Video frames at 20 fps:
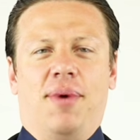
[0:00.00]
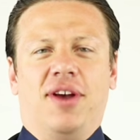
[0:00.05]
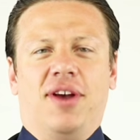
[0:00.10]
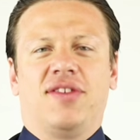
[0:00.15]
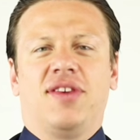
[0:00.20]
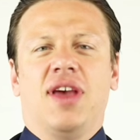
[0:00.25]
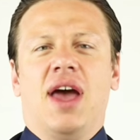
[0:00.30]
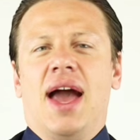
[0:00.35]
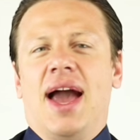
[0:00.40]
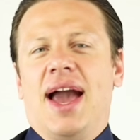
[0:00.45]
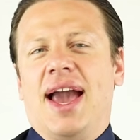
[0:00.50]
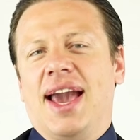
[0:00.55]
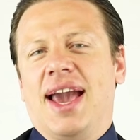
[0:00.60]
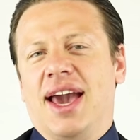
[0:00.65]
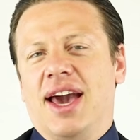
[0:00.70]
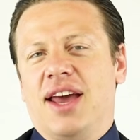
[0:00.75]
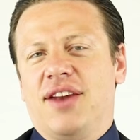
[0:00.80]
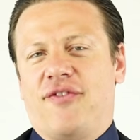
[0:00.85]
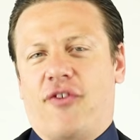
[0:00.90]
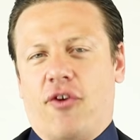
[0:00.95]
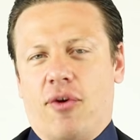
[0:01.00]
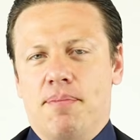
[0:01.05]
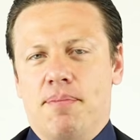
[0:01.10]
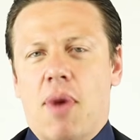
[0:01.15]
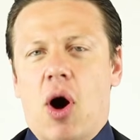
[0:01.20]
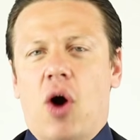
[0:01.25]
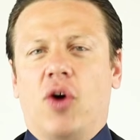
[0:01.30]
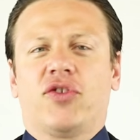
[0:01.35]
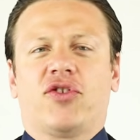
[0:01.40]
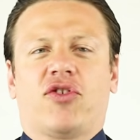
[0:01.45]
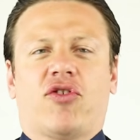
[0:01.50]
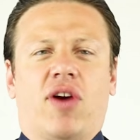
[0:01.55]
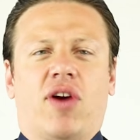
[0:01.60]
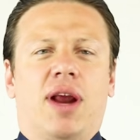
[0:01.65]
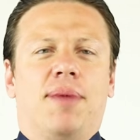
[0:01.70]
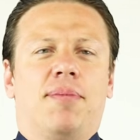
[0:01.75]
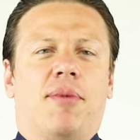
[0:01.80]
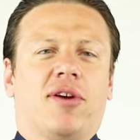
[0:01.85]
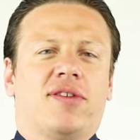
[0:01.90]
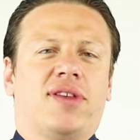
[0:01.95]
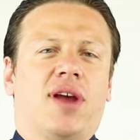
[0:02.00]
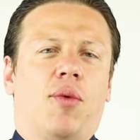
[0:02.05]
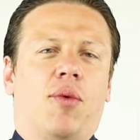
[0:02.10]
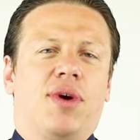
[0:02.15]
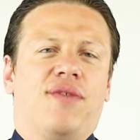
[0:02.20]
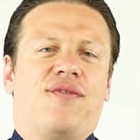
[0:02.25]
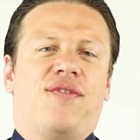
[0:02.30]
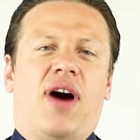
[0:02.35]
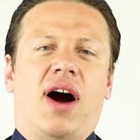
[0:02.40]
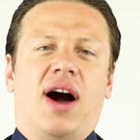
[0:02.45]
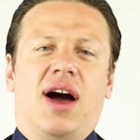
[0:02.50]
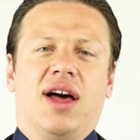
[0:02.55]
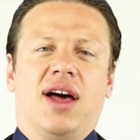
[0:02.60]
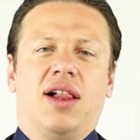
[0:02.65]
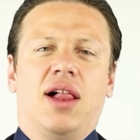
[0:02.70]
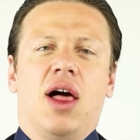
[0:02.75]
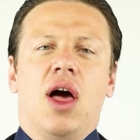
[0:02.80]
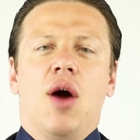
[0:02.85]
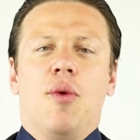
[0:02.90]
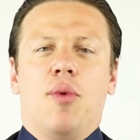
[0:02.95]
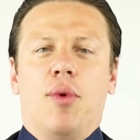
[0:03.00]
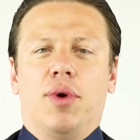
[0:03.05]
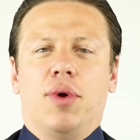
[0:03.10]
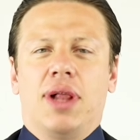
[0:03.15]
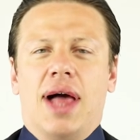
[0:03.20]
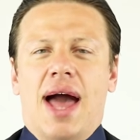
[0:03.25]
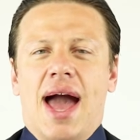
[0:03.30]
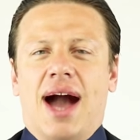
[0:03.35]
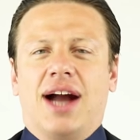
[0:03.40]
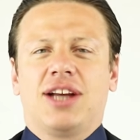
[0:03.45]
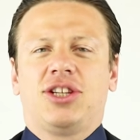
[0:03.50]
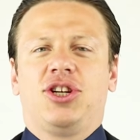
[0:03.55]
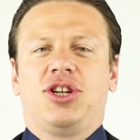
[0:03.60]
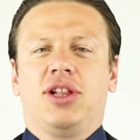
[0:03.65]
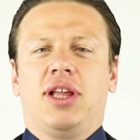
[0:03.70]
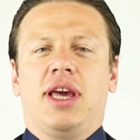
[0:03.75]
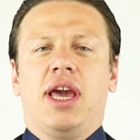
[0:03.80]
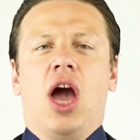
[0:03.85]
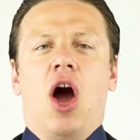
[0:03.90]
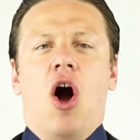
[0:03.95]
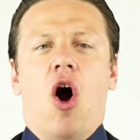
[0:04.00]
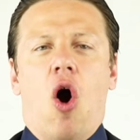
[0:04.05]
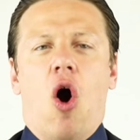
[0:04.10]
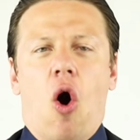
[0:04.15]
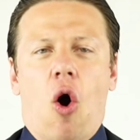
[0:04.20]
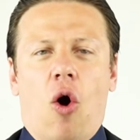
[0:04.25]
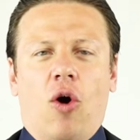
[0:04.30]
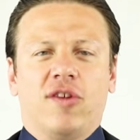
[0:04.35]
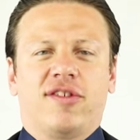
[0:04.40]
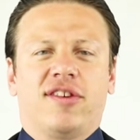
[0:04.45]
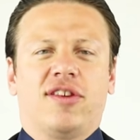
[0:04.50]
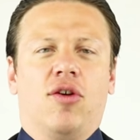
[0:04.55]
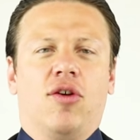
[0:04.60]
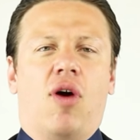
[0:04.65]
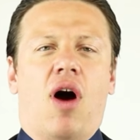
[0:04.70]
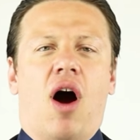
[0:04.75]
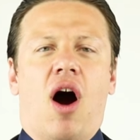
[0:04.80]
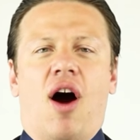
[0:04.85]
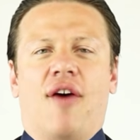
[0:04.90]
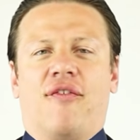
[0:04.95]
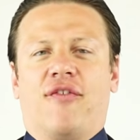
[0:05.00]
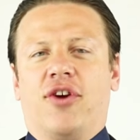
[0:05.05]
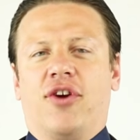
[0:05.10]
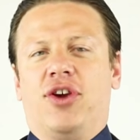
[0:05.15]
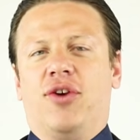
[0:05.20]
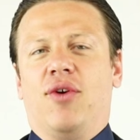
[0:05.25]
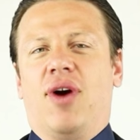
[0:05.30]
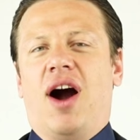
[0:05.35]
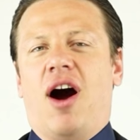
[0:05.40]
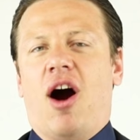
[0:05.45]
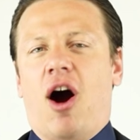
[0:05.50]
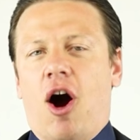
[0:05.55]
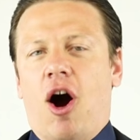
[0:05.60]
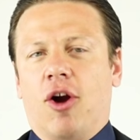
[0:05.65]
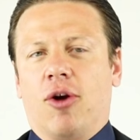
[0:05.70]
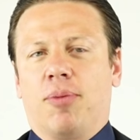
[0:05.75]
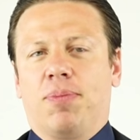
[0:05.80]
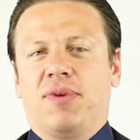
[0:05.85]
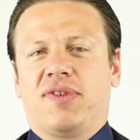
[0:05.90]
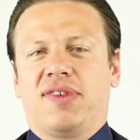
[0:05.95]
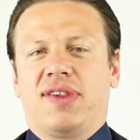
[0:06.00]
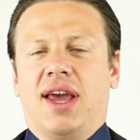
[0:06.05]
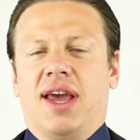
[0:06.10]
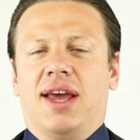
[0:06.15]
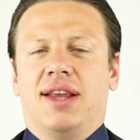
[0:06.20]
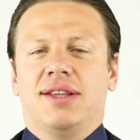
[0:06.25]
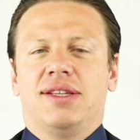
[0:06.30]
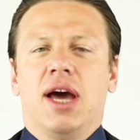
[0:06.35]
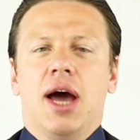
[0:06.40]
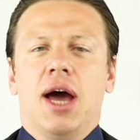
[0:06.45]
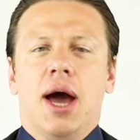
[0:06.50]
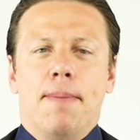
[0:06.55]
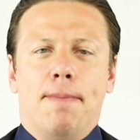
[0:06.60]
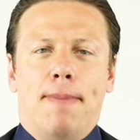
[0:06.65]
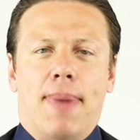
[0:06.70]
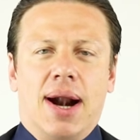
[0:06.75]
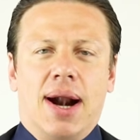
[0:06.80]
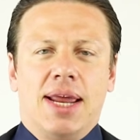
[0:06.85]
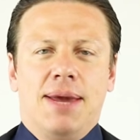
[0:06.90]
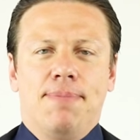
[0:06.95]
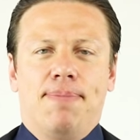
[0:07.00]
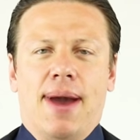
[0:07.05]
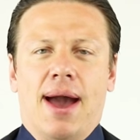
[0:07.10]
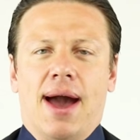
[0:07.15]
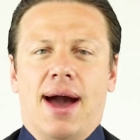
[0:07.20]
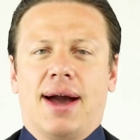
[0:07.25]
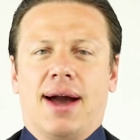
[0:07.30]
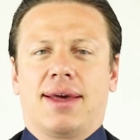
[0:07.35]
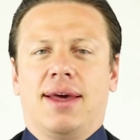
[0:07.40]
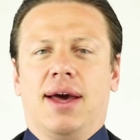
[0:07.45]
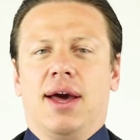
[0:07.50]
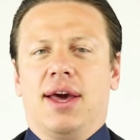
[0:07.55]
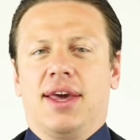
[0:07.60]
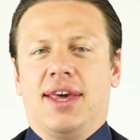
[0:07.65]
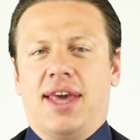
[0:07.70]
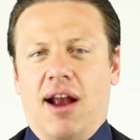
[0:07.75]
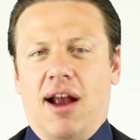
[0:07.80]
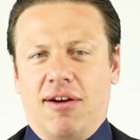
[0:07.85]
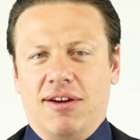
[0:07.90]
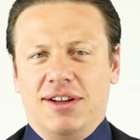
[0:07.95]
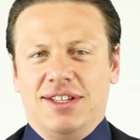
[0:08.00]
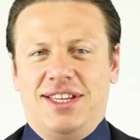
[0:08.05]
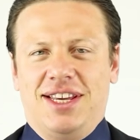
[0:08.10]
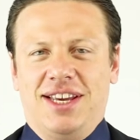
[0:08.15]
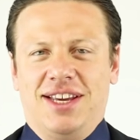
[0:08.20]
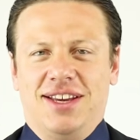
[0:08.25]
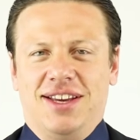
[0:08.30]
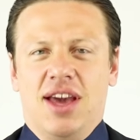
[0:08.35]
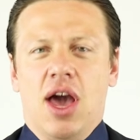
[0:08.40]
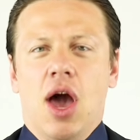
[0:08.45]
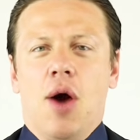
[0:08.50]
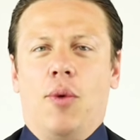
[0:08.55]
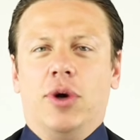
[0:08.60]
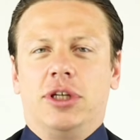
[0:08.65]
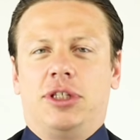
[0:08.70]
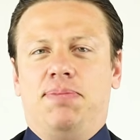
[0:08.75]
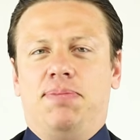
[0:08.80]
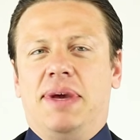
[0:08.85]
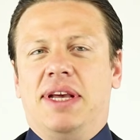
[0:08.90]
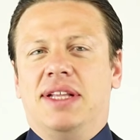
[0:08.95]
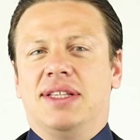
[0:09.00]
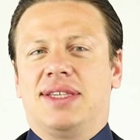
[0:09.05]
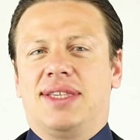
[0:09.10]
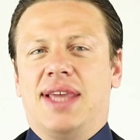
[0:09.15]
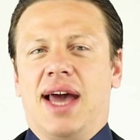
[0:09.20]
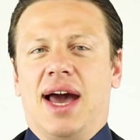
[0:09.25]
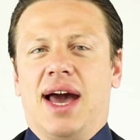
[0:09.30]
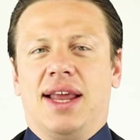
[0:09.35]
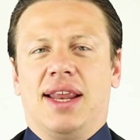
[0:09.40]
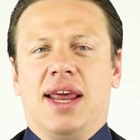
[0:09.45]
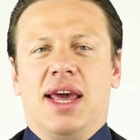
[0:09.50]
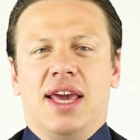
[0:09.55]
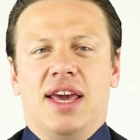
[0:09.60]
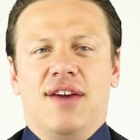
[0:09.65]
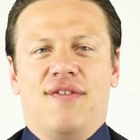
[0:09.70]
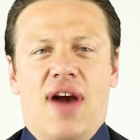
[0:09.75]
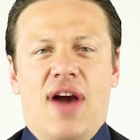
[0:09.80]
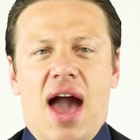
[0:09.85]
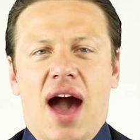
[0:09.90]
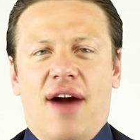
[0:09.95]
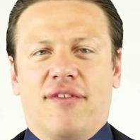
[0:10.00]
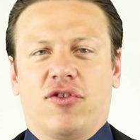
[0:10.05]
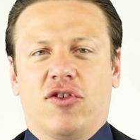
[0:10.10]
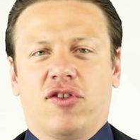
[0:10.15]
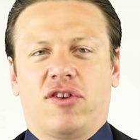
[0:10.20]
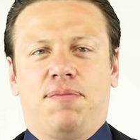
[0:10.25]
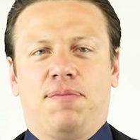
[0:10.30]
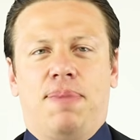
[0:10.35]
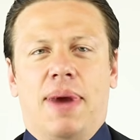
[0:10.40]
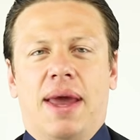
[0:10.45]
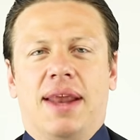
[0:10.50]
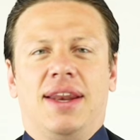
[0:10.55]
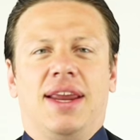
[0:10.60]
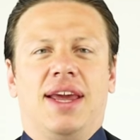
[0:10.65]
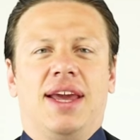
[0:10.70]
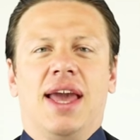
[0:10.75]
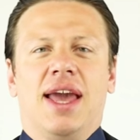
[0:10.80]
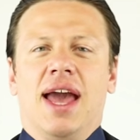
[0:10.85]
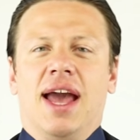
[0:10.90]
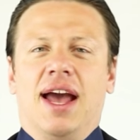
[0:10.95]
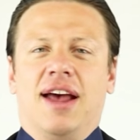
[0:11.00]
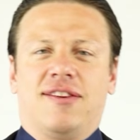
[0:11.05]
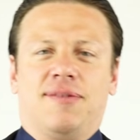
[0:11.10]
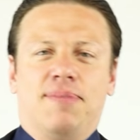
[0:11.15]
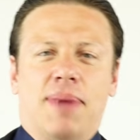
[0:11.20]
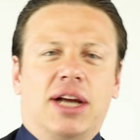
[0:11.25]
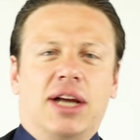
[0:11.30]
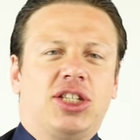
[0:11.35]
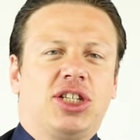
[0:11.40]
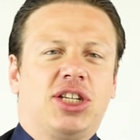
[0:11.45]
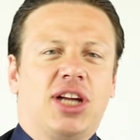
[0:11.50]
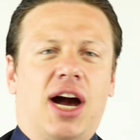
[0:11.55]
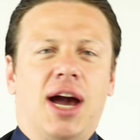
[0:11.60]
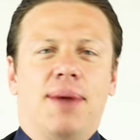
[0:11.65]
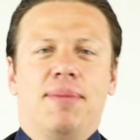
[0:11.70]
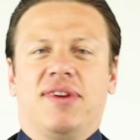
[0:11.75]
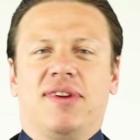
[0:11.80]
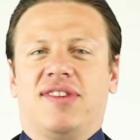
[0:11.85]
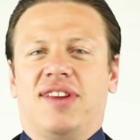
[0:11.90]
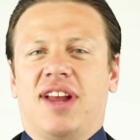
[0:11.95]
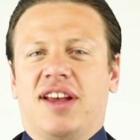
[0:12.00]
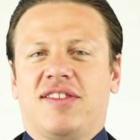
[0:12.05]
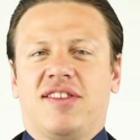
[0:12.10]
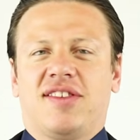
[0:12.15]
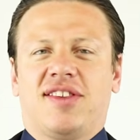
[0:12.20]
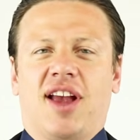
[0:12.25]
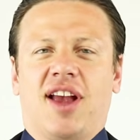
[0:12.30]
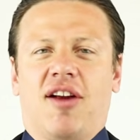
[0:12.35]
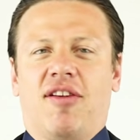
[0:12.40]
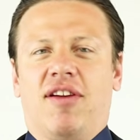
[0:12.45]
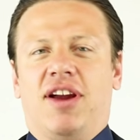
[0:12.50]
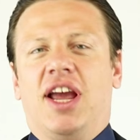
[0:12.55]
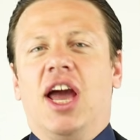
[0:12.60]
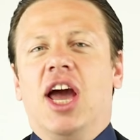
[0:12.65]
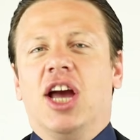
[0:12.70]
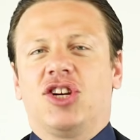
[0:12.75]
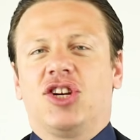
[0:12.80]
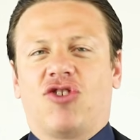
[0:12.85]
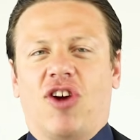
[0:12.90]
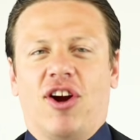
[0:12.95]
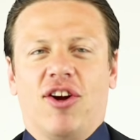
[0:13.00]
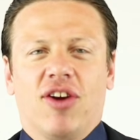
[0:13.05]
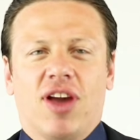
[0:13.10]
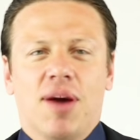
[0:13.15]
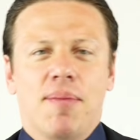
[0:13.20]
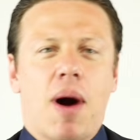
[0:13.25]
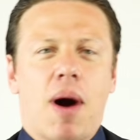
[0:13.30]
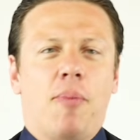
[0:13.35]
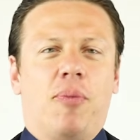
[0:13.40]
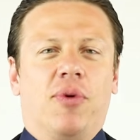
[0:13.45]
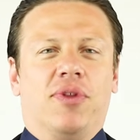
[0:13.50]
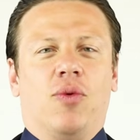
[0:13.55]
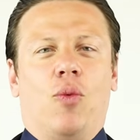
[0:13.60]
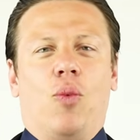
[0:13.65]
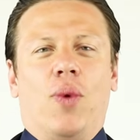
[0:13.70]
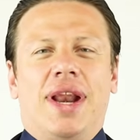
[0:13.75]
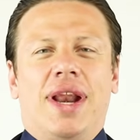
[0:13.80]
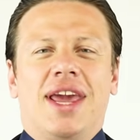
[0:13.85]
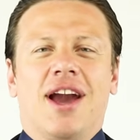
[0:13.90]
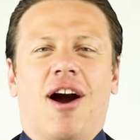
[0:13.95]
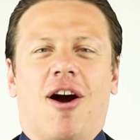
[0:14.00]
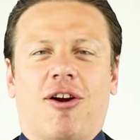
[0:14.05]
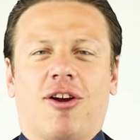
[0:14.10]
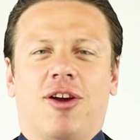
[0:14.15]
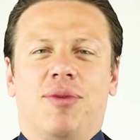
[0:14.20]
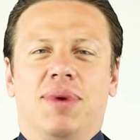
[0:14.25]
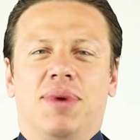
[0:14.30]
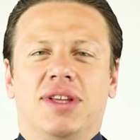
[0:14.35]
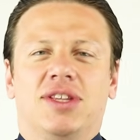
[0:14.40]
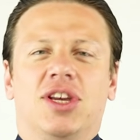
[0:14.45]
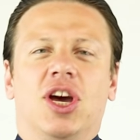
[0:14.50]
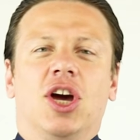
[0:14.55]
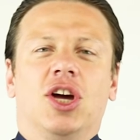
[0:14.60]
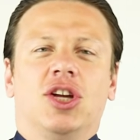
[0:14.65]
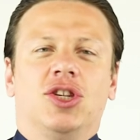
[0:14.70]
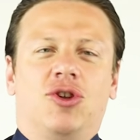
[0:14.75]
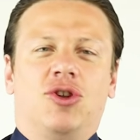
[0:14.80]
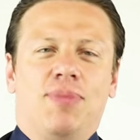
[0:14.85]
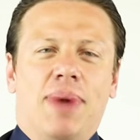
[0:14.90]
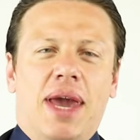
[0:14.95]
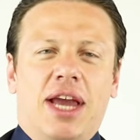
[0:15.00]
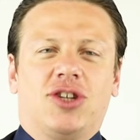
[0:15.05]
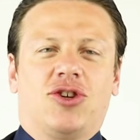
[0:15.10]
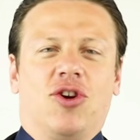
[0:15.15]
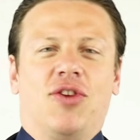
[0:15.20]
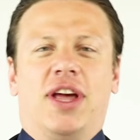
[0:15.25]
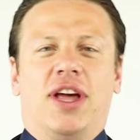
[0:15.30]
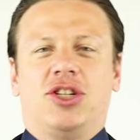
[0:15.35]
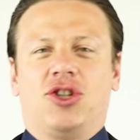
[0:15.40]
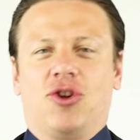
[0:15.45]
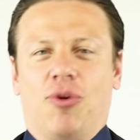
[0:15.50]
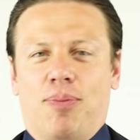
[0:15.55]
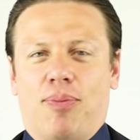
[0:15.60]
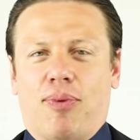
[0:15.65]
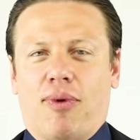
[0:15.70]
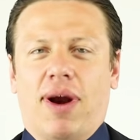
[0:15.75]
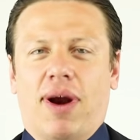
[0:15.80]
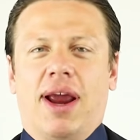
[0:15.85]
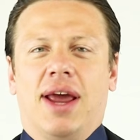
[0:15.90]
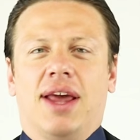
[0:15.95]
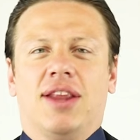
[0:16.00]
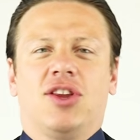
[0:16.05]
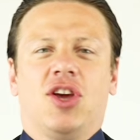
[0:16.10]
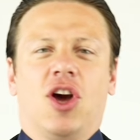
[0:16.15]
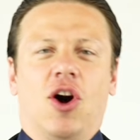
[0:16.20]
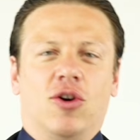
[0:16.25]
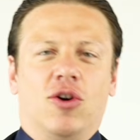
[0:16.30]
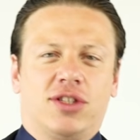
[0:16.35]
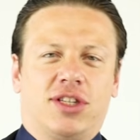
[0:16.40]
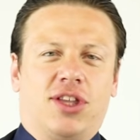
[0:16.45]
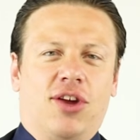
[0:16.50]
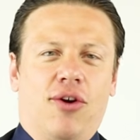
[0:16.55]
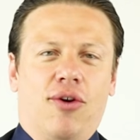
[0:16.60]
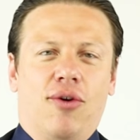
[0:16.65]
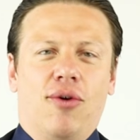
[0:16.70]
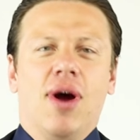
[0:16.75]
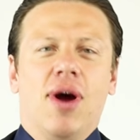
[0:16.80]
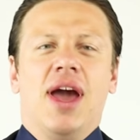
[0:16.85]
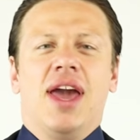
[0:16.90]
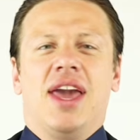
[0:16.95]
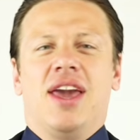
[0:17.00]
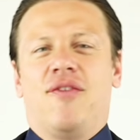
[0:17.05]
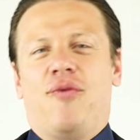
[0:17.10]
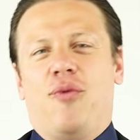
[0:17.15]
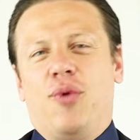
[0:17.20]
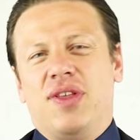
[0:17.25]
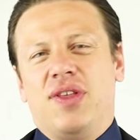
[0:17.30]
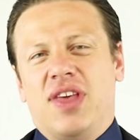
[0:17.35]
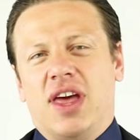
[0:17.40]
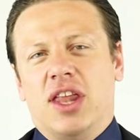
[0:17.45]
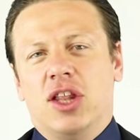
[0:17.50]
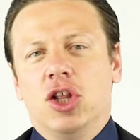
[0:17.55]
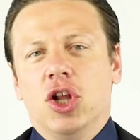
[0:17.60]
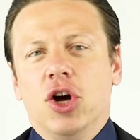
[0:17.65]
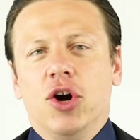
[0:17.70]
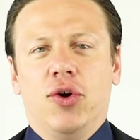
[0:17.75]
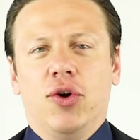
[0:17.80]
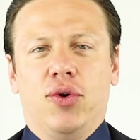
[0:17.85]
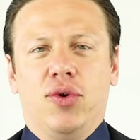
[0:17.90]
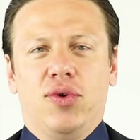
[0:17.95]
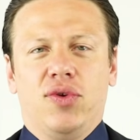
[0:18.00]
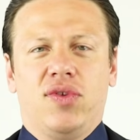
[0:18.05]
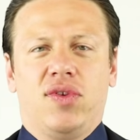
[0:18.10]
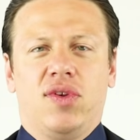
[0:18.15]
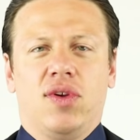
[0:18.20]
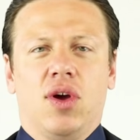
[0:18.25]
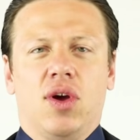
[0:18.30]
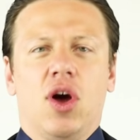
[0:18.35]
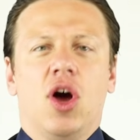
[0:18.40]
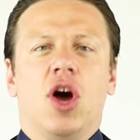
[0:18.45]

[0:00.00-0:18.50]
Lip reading: us, and for most trademarks that we file, we will actually also offer you 100% money back guarantee, which means that if after spending as much time as necessary trying to come up with a winning argument to make sure that your brand goes through, if we then lose,